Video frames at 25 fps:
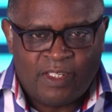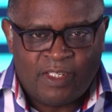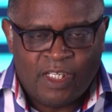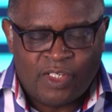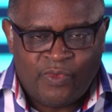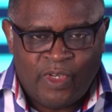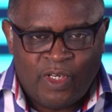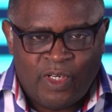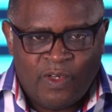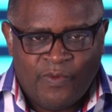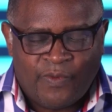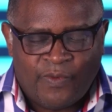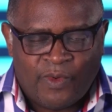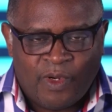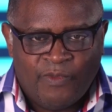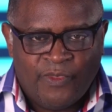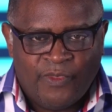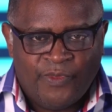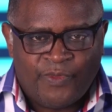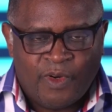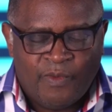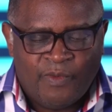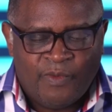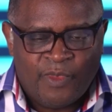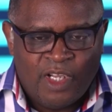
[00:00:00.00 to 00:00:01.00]
that we know
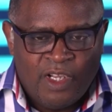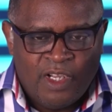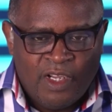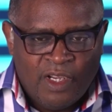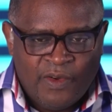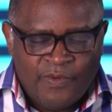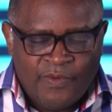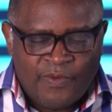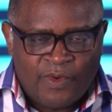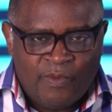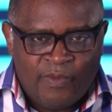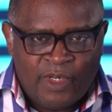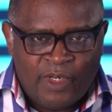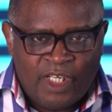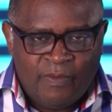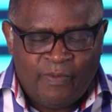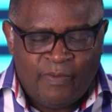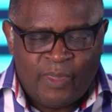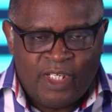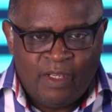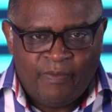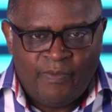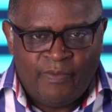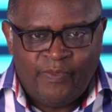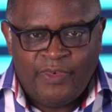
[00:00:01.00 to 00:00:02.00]
from
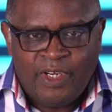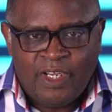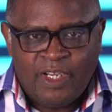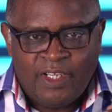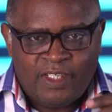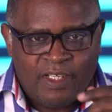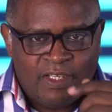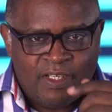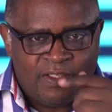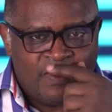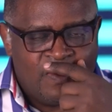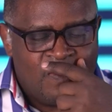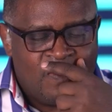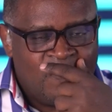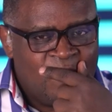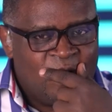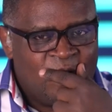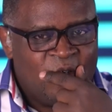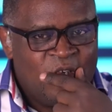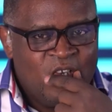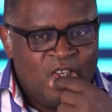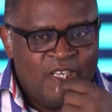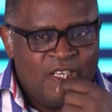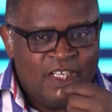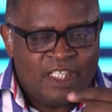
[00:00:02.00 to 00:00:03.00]
deep villages,
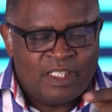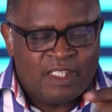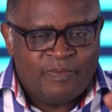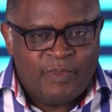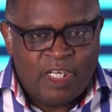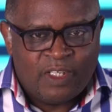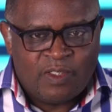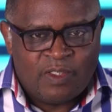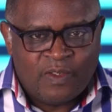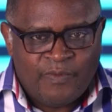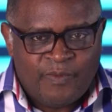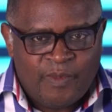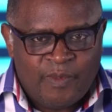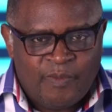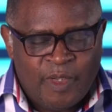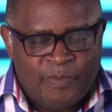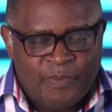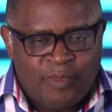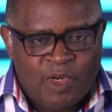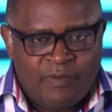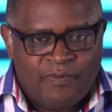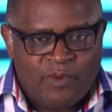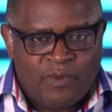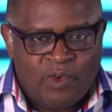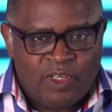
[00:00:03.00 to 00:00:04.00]
the spirits of
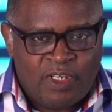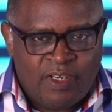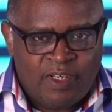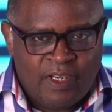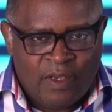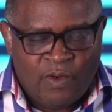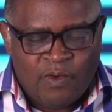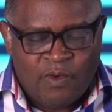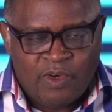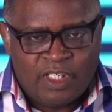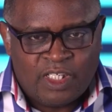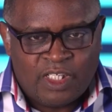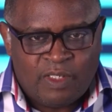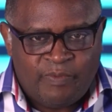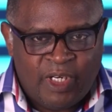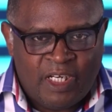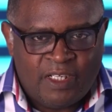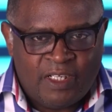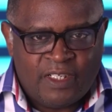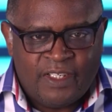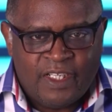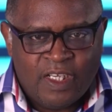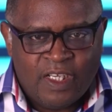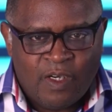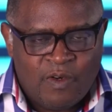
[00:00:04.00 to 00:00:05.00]
people have got their own
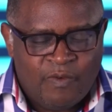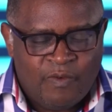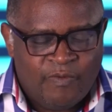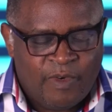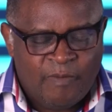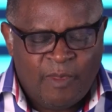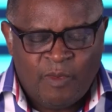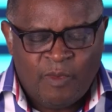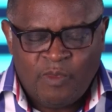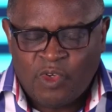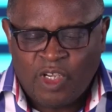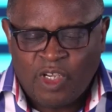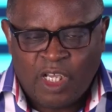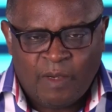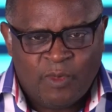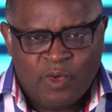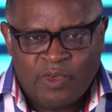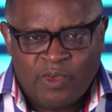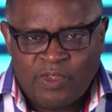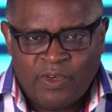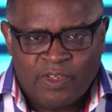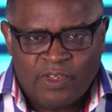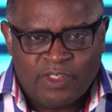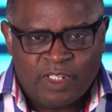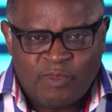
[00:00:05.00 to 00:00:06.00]
spirits in their own farm. I'm talking about
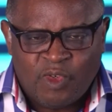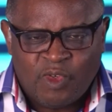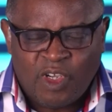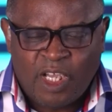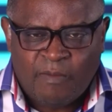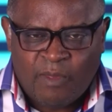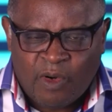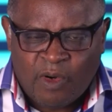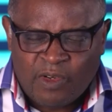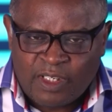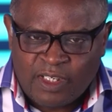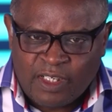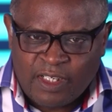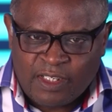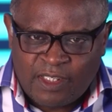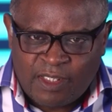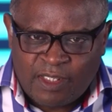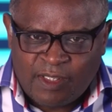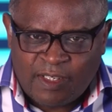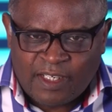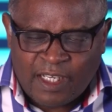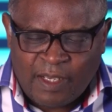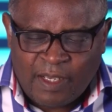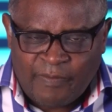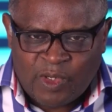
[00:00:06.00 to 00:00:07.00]
those. I'm talking about this
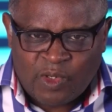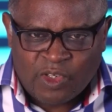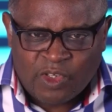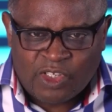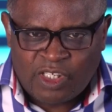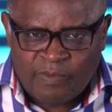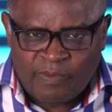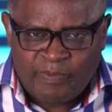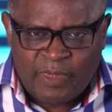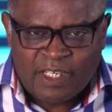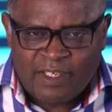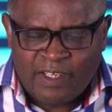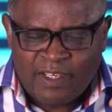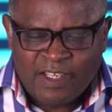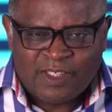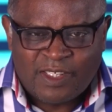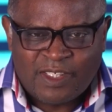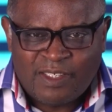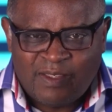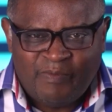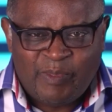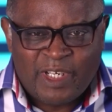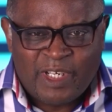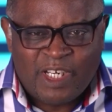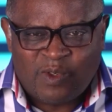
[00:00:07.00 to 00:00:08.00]
capital Spirit, the
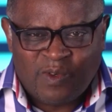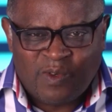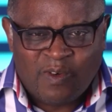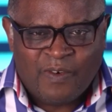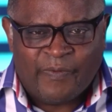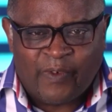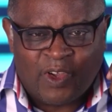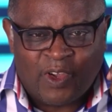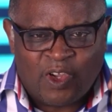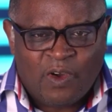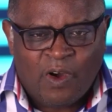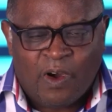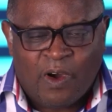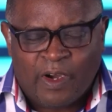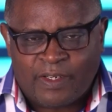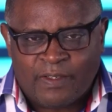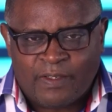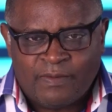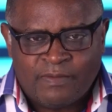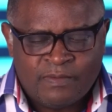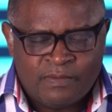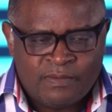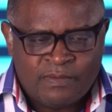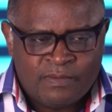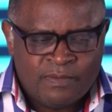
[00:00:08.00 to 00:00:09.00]
Spirit of God.
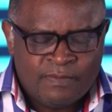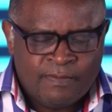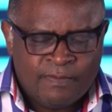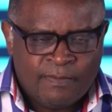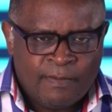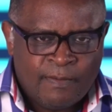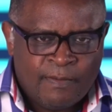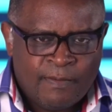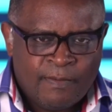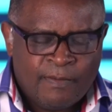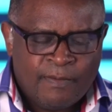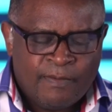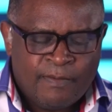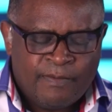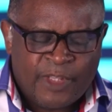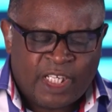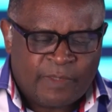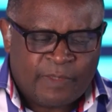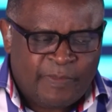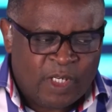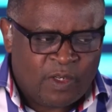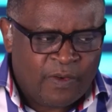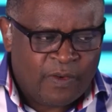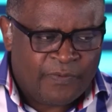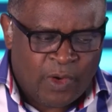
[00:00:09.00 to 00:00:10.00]
The
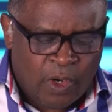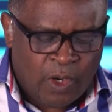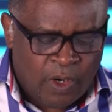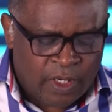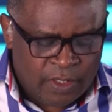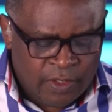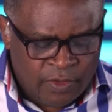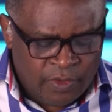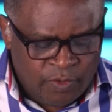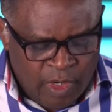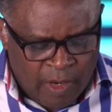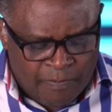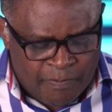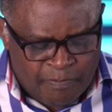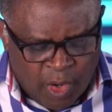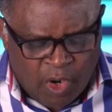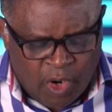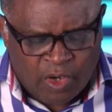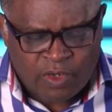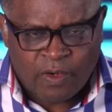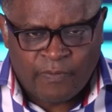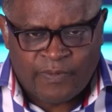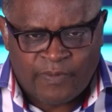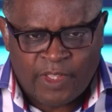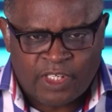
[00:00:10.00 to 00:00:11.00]
Spirit of God. You are
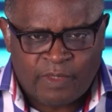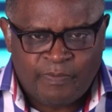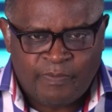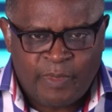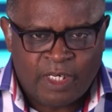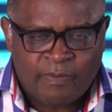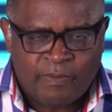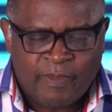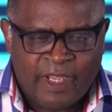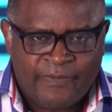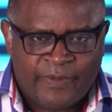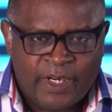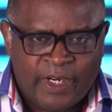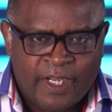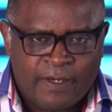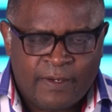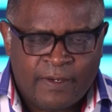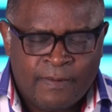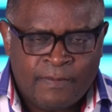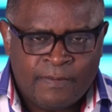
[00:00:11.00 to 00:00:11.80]
born of the Spirit, my friend.